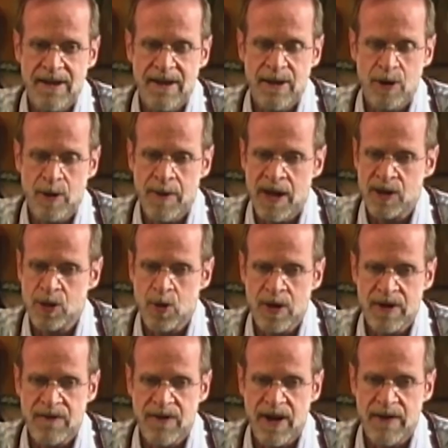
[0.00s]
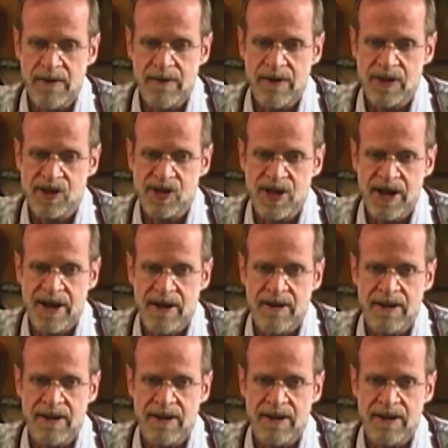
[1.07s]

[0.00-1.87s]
there were about 25 of us there,